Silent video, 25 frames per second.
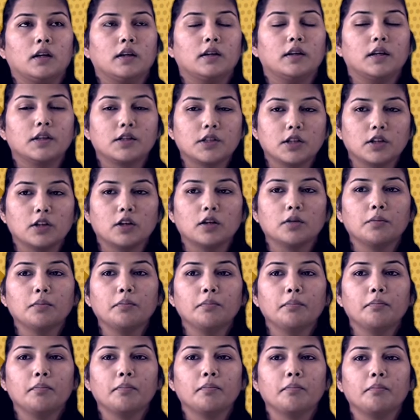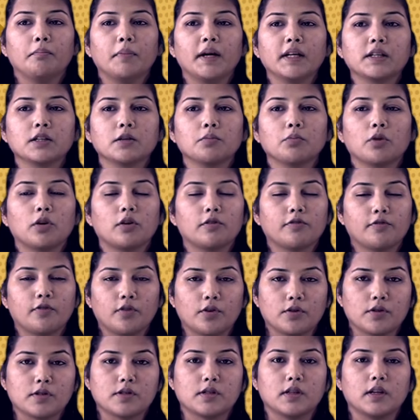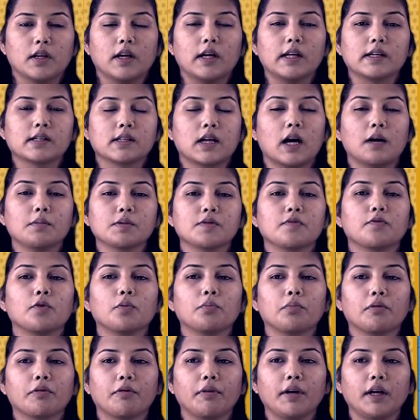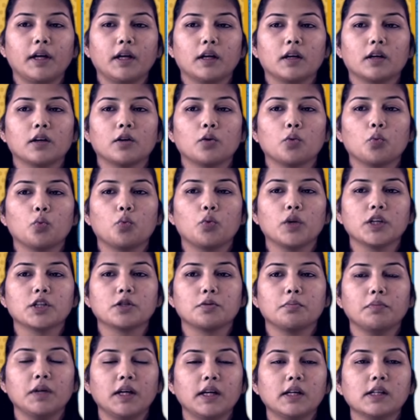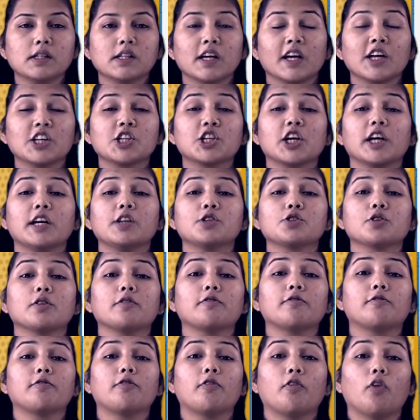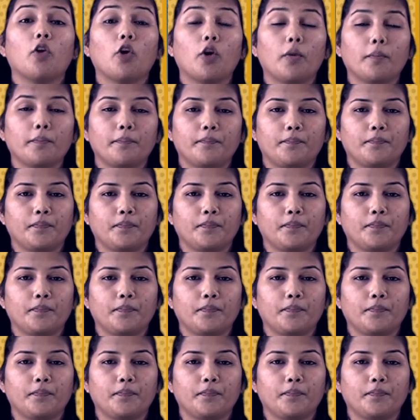The term metamorphos comes from Greek, which means change of form.